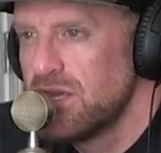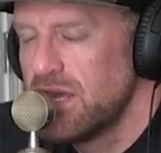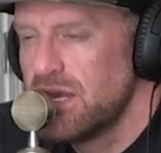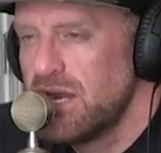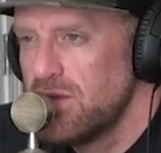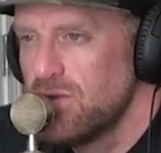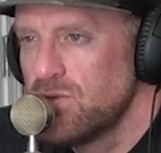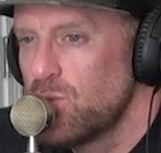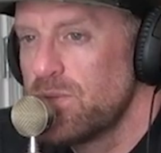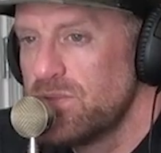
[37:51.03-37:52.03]
And I know
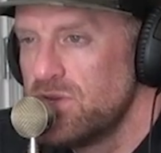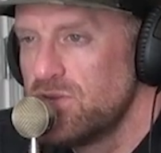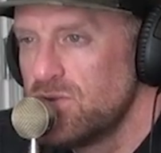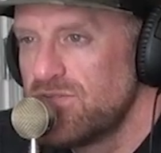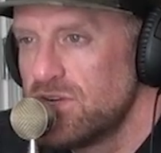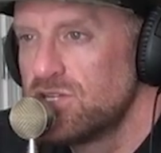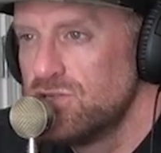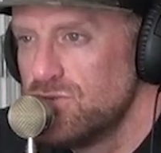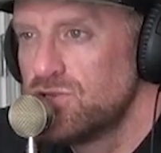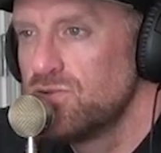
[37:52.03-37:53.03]
that women do have to
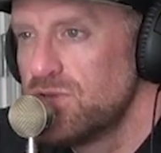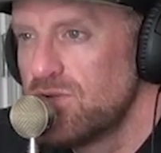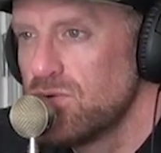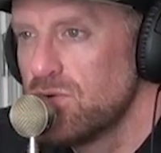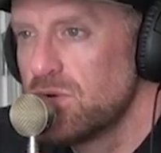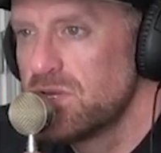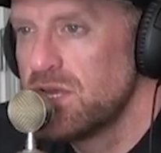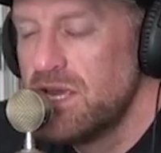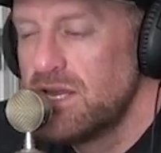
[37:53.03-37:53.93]
choose who they roll with.